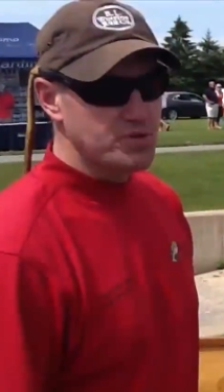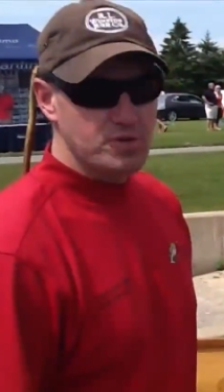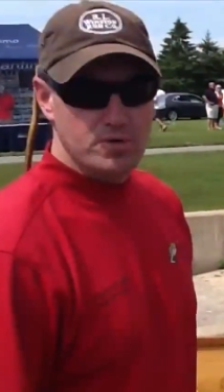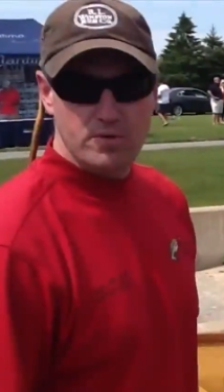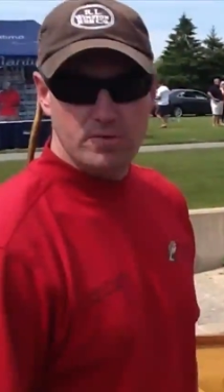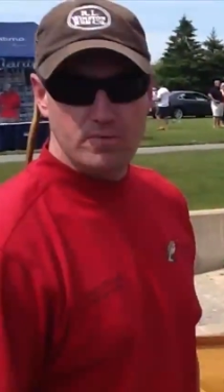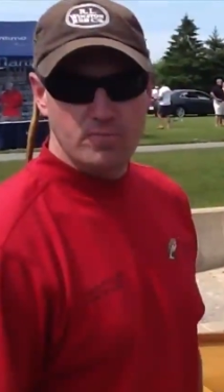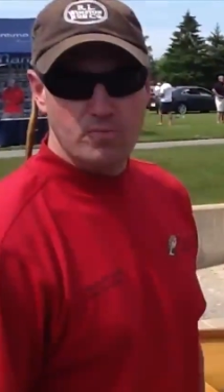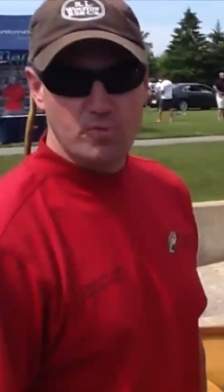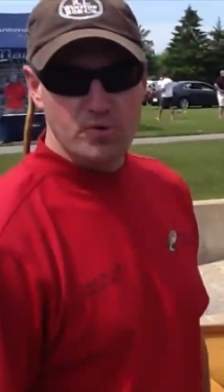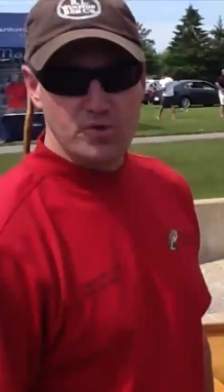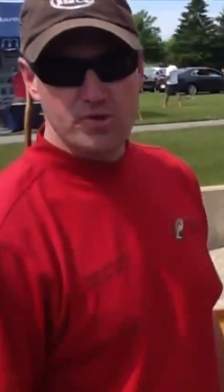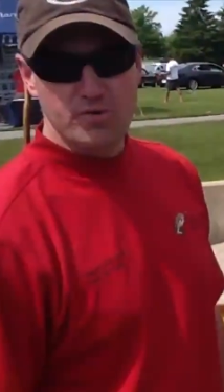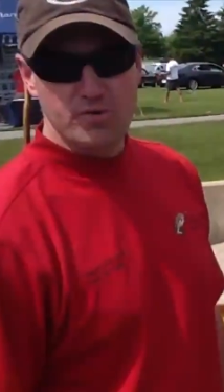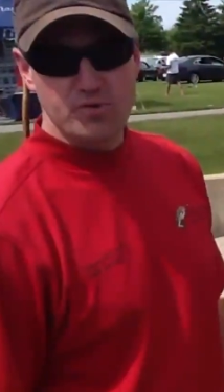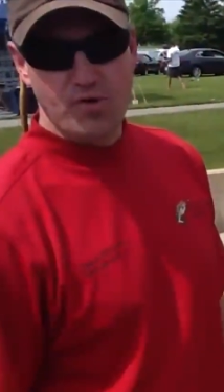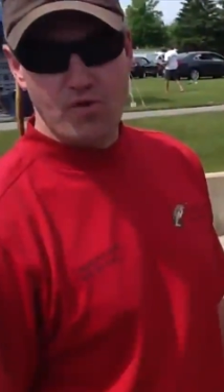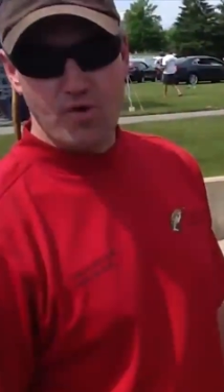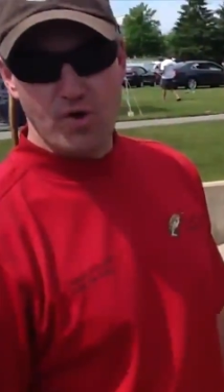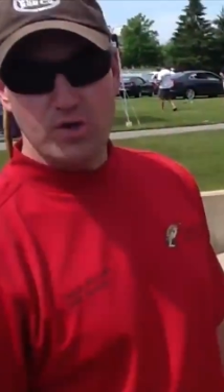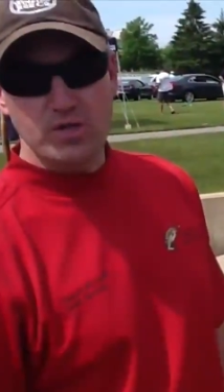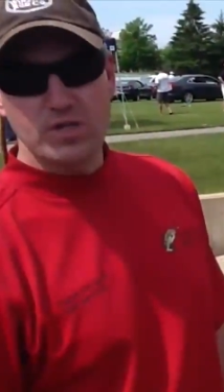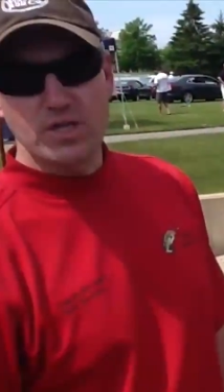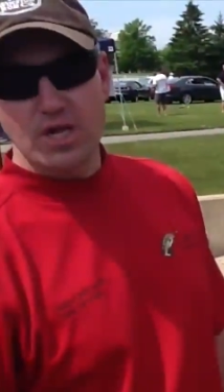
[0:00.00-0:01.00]
a
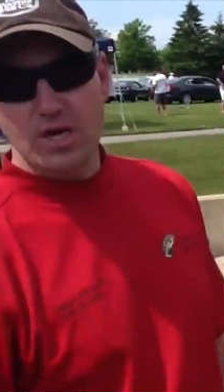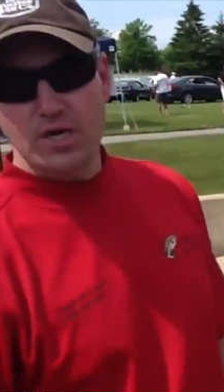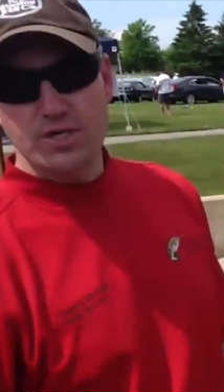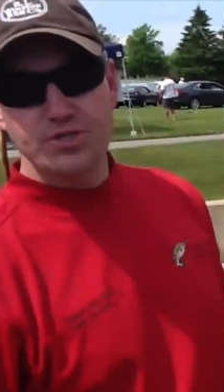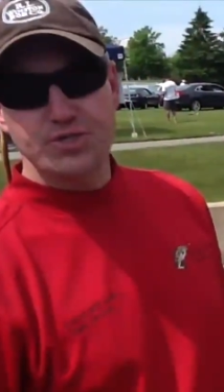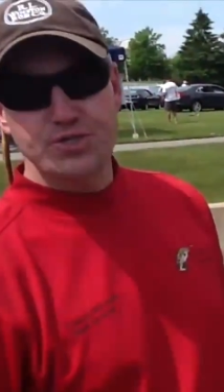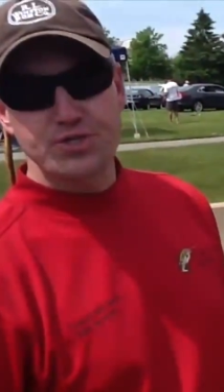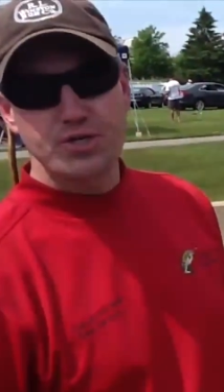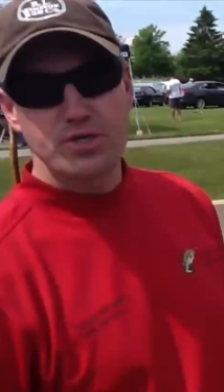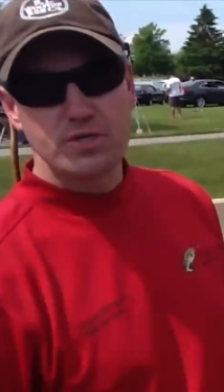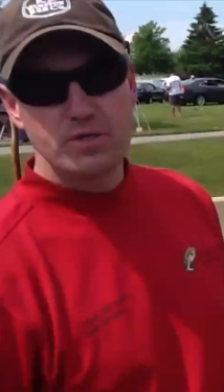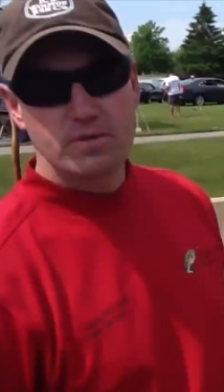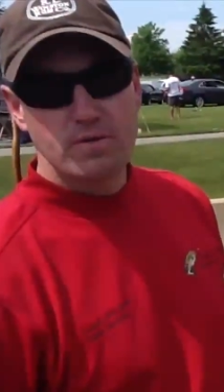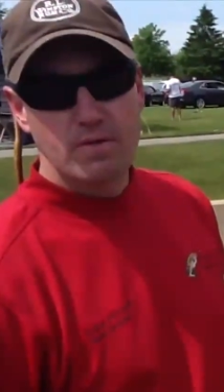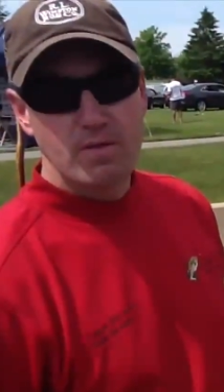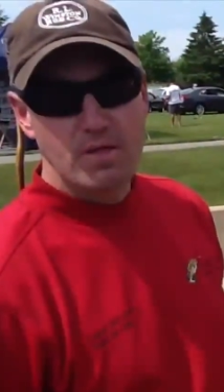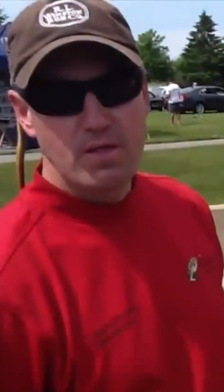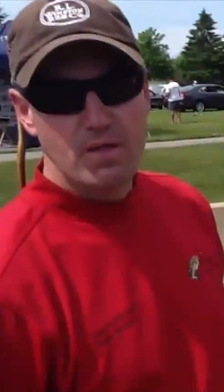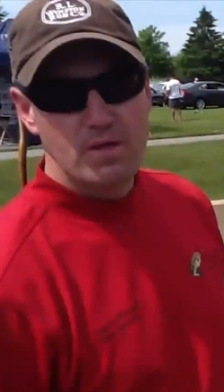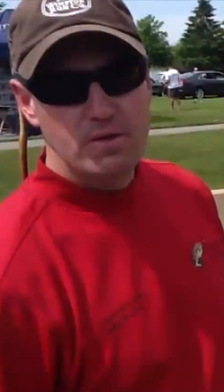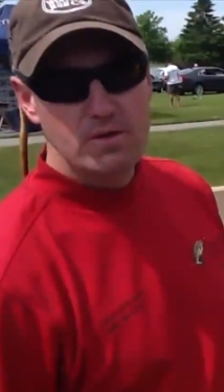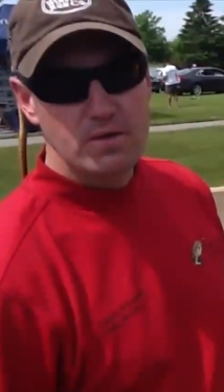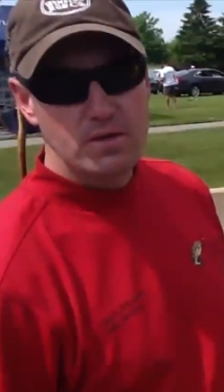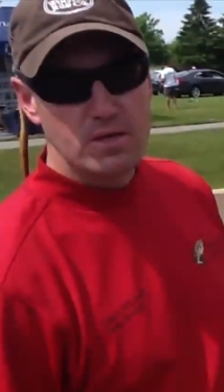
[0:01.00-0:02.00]
grilled lunch,
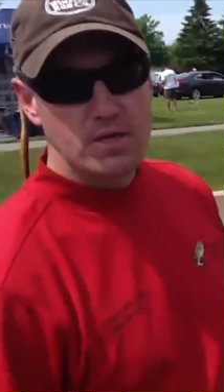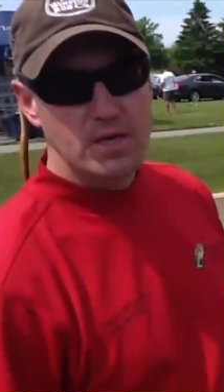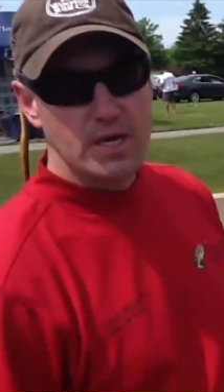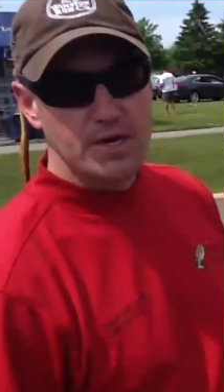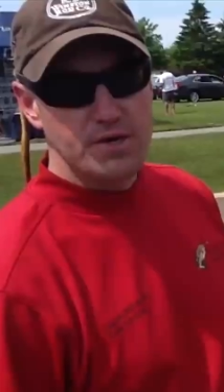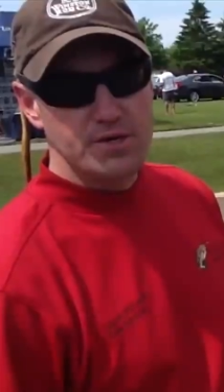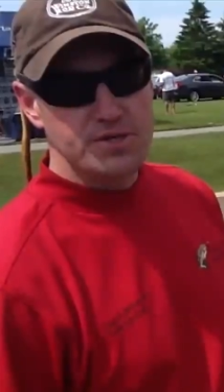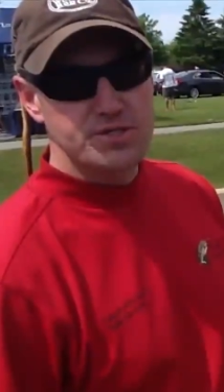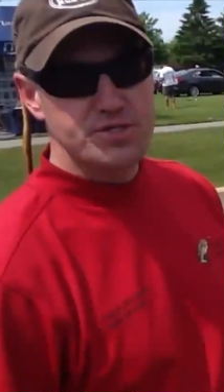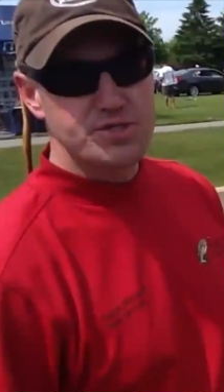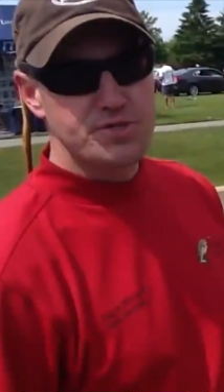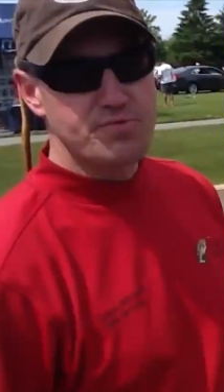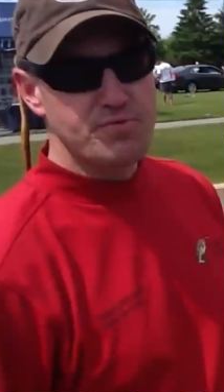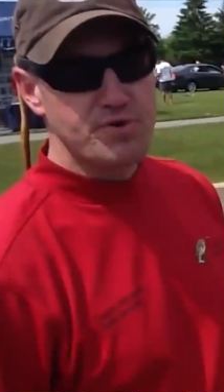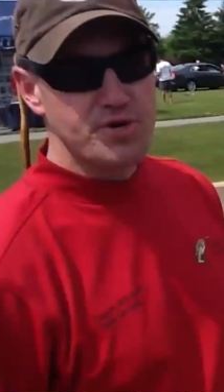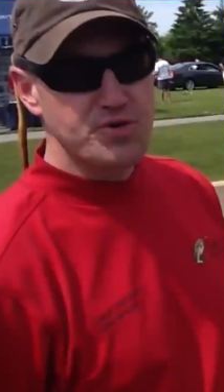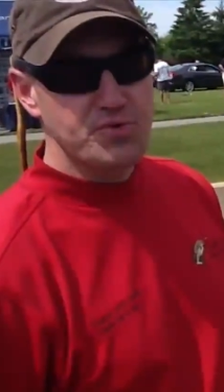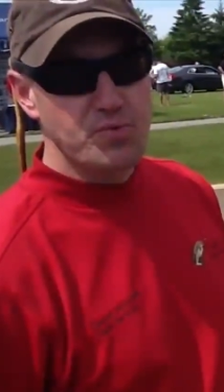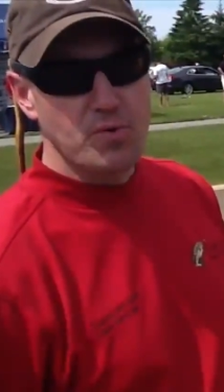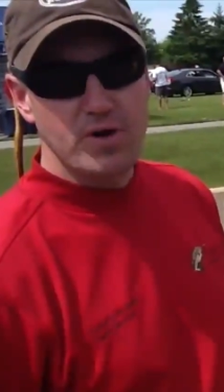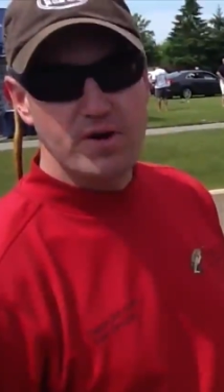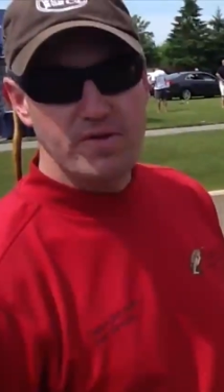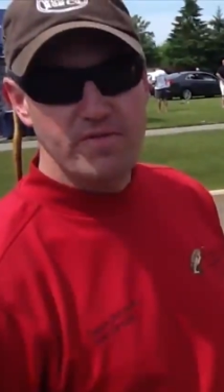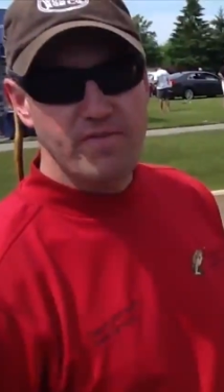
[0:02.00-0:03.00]
and is
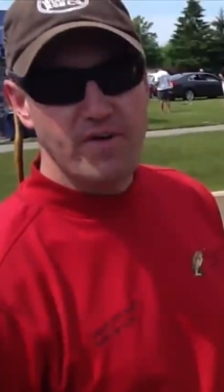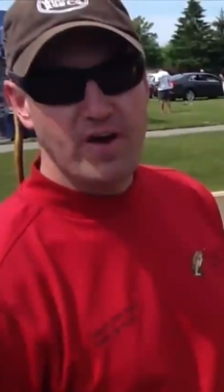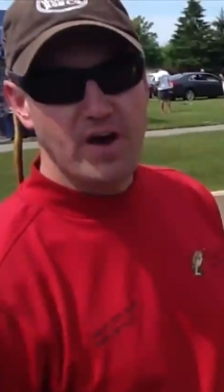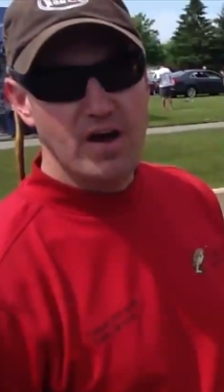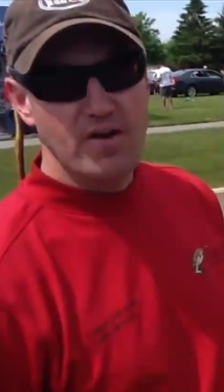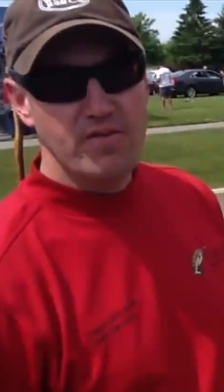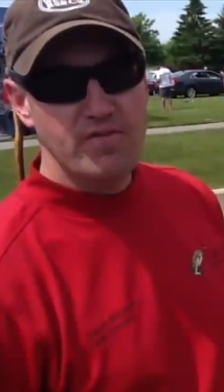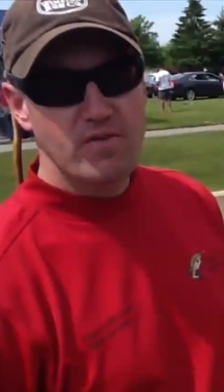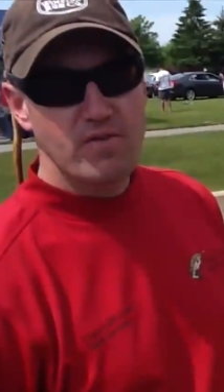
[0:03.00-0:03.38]
$325.